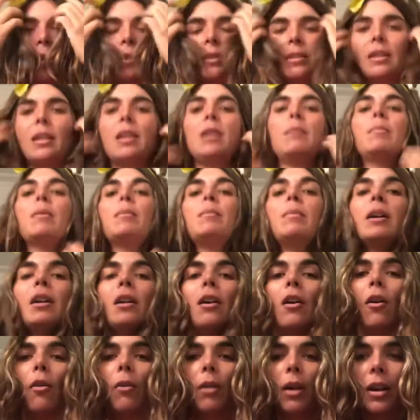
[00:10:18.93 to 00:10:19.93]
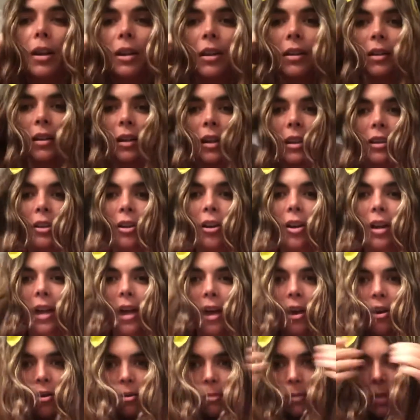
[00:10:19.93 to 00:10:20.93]
It's keeping me going. And look
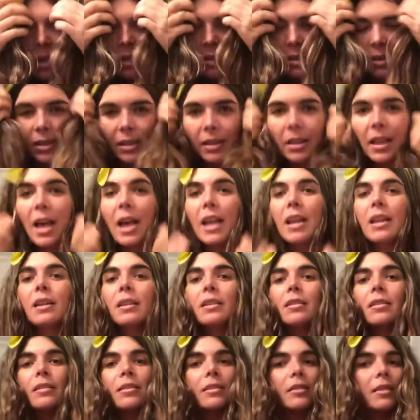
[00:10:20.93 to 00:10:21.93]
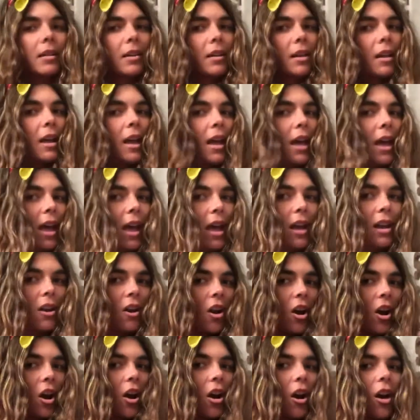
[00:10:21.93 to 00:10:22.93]
how amazing that is. Hey
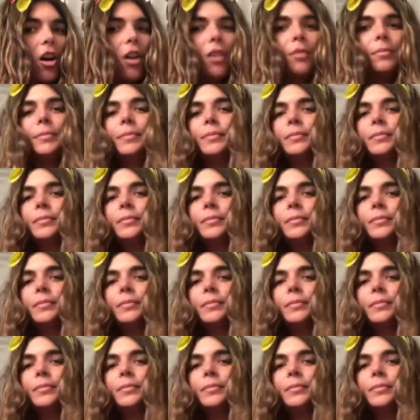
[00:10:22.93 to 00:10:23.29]
girl.